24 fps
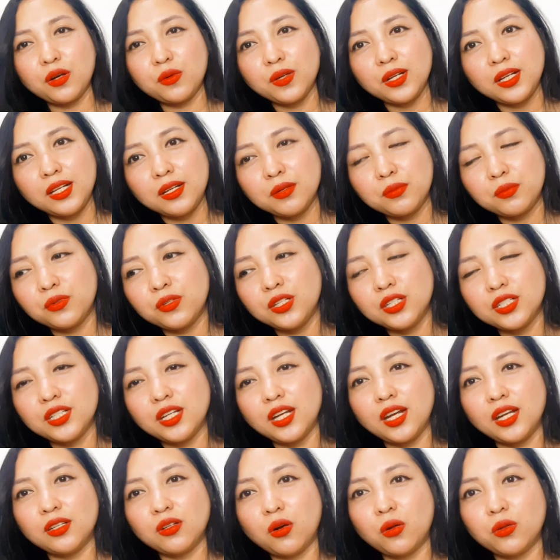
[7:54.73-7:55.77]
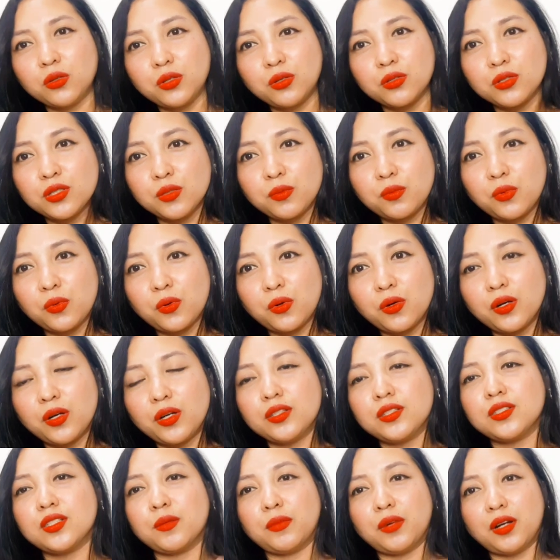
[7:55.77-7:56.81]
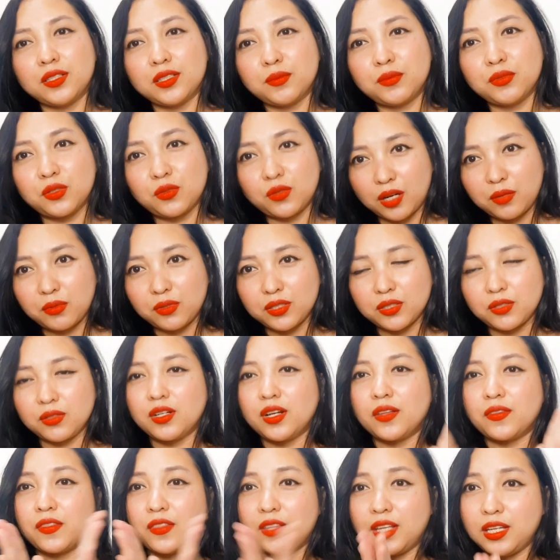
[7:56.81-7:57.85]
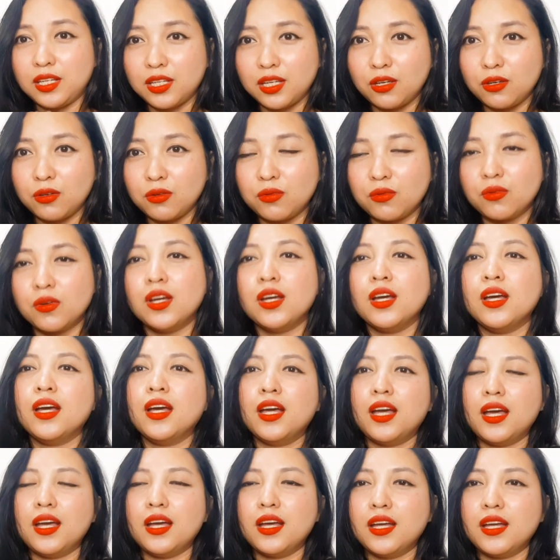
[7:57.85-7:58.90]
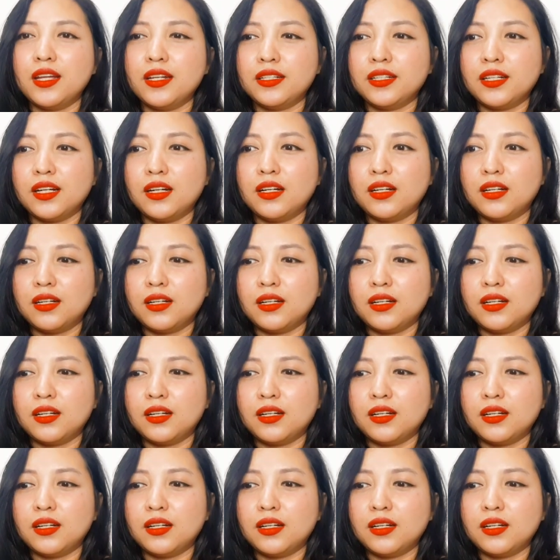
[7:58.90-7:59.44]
I really appreciate all your support. Sa mga subscribers ko na, thank you. And